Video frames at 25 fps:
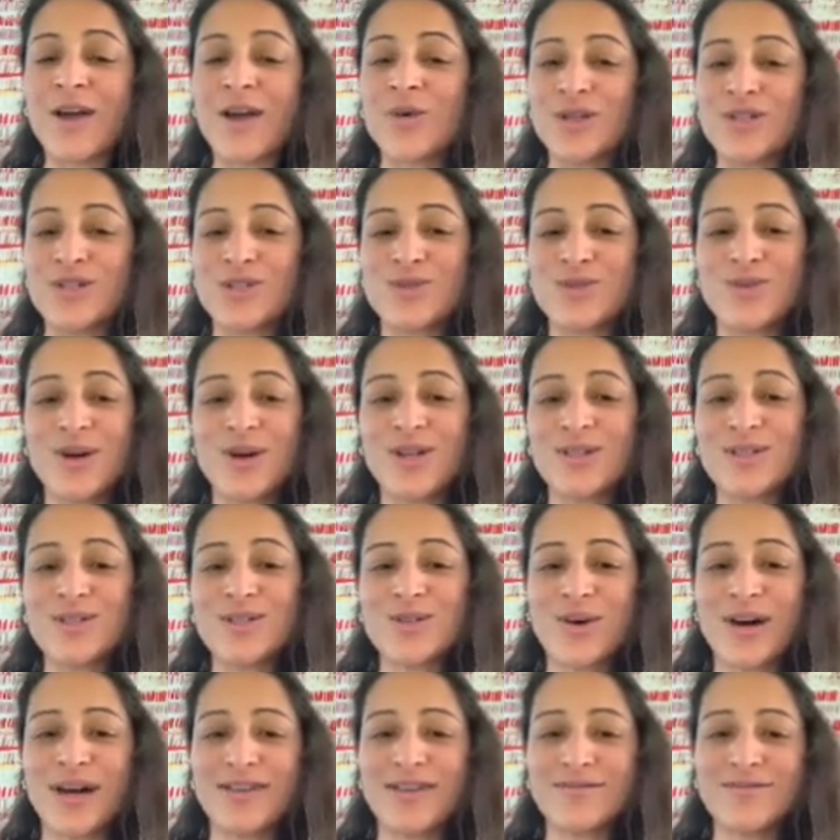as well is
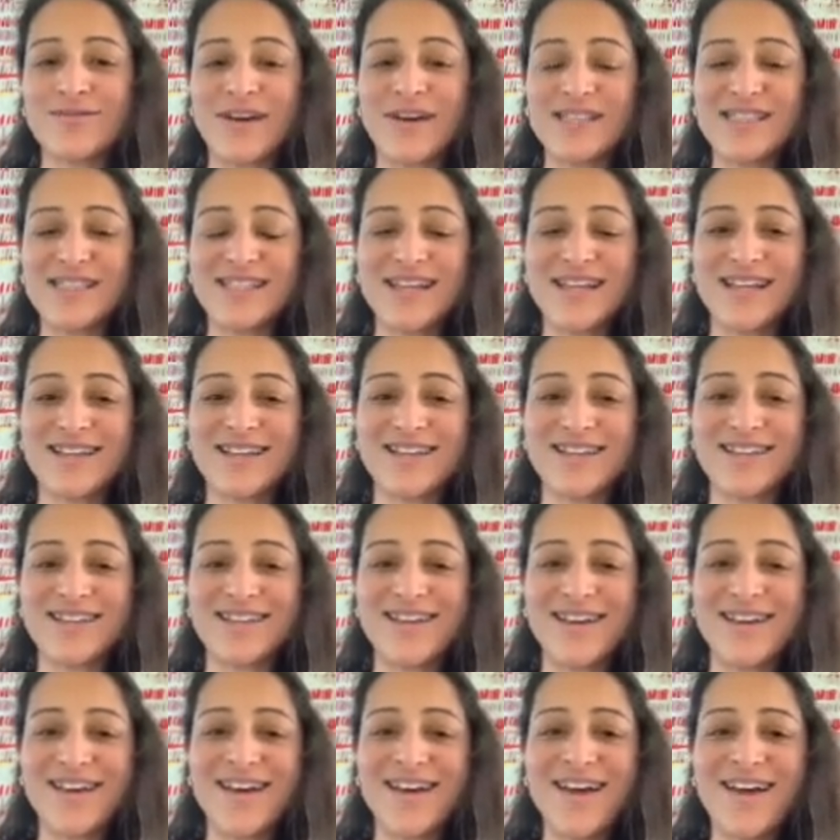quite fascinating.
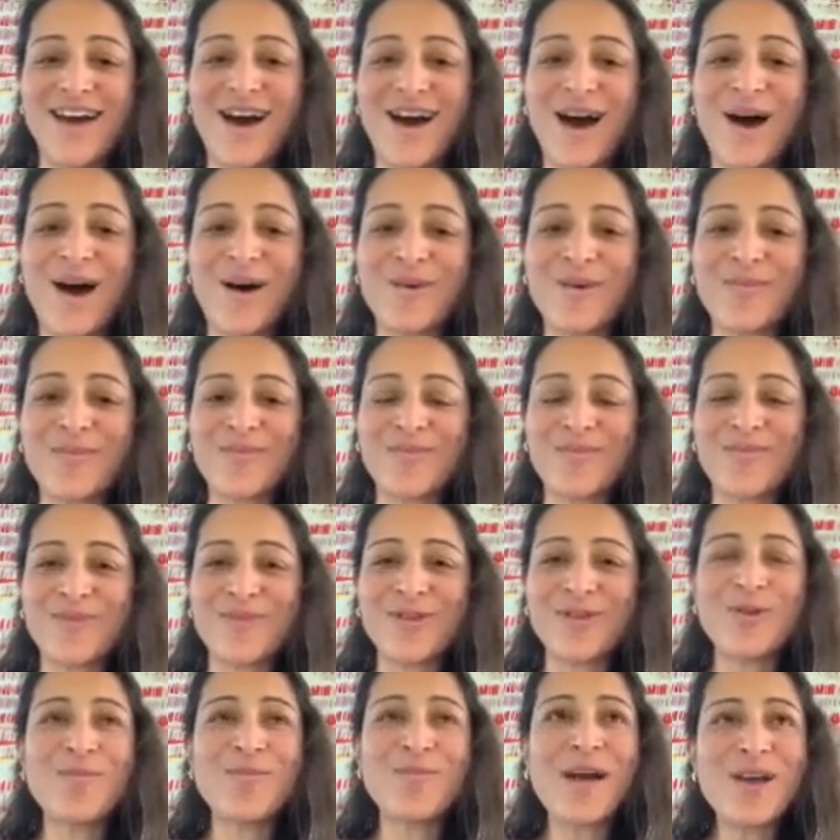You
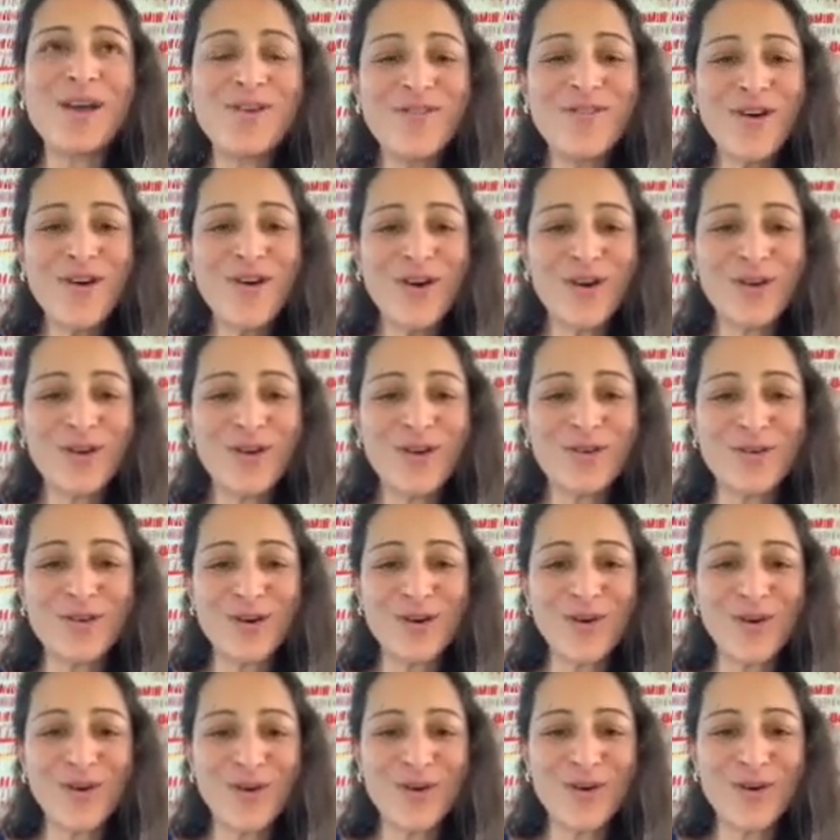may have heard a
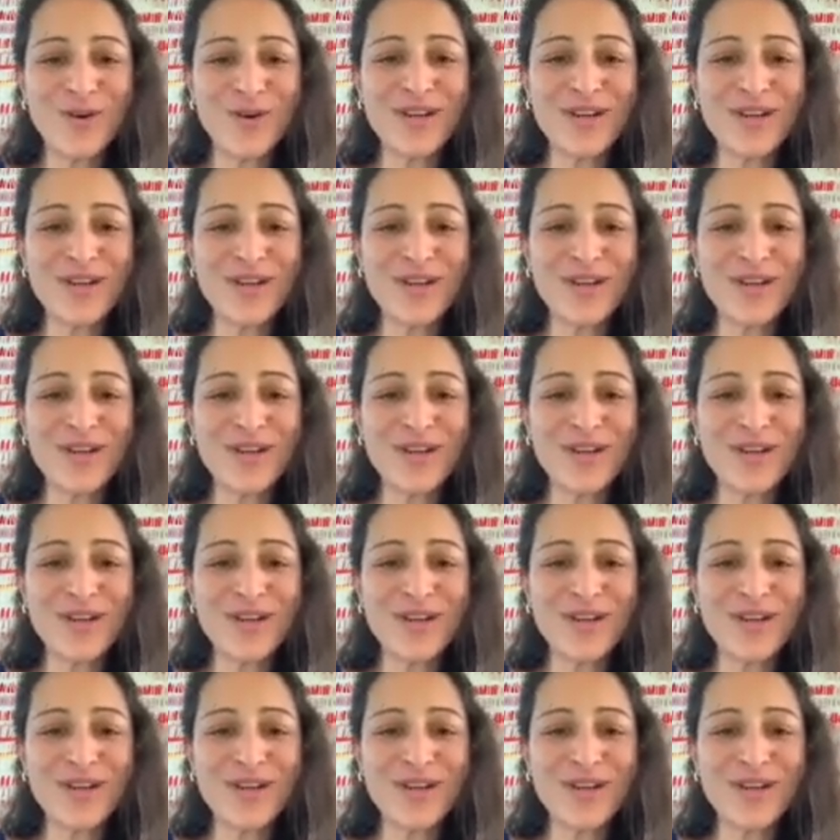recording